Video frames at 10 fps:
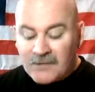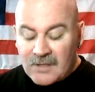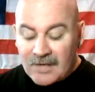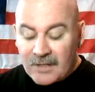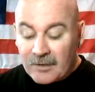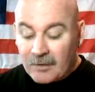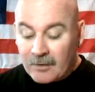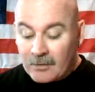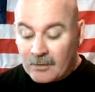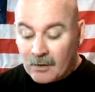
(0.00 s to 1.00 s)
often I
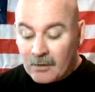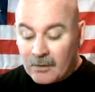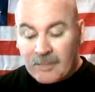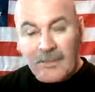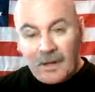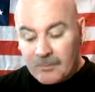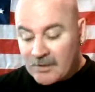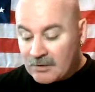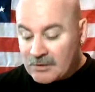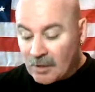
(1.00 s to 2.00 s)
hear
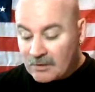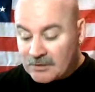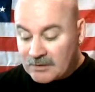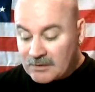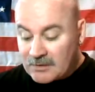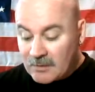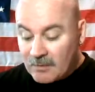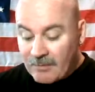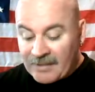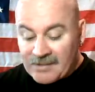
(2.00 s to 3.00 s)
MLM
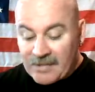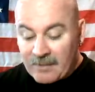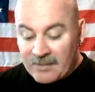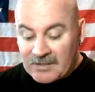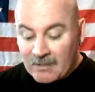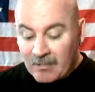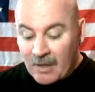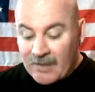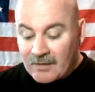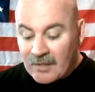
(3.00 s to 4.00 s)
consultants make
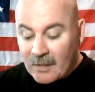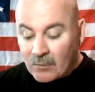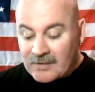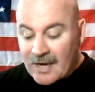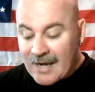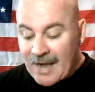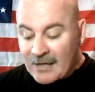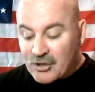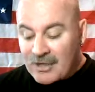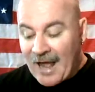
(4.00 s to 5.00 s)
statements implying that they will
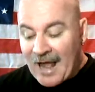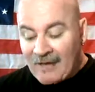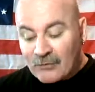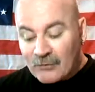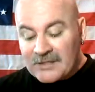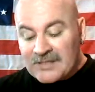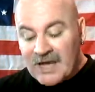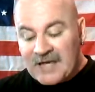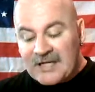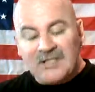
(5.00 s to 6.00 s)
take action
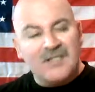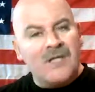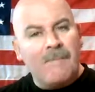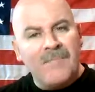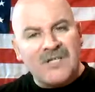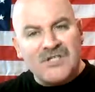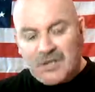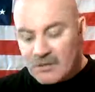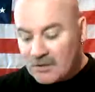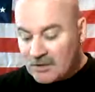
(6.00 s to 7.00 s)
after attaining some
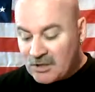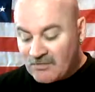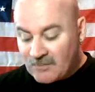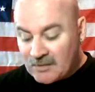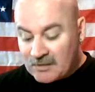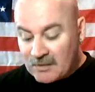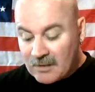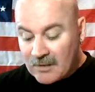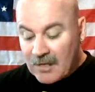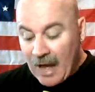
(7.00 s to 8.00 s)
mystical
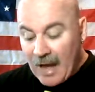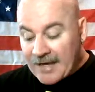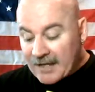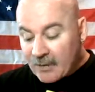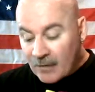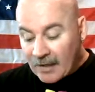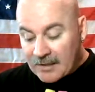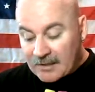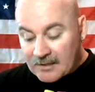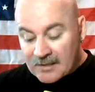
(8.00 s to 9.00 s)
achievement. I.e.,
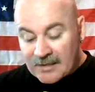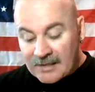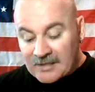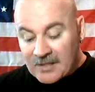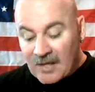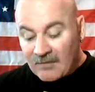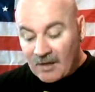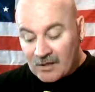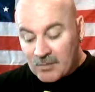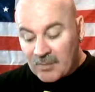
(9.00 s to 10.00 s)
when I get to the next
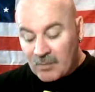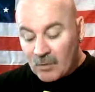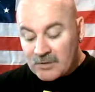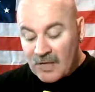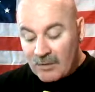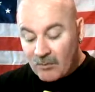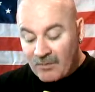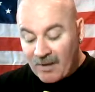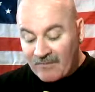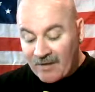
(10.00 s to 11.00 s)
level, I'll spend more
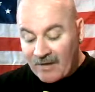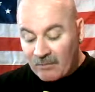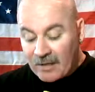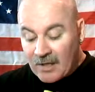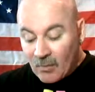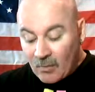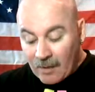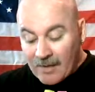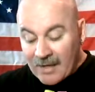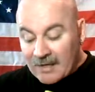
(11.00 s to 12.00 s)
time with my family.
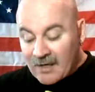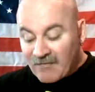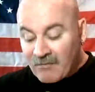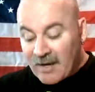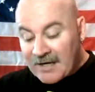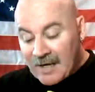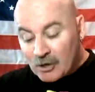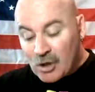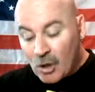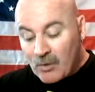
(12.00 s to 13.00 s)
When I make enough
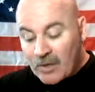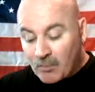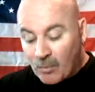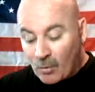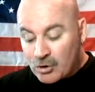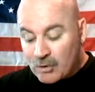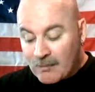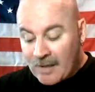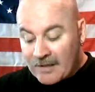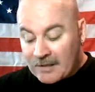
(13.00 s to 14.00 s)
money, I'll donate a
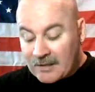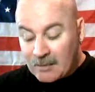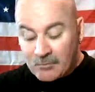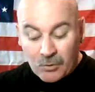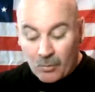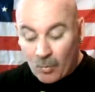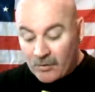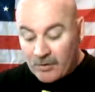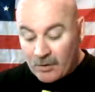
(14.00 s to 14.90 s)
portion of my income to a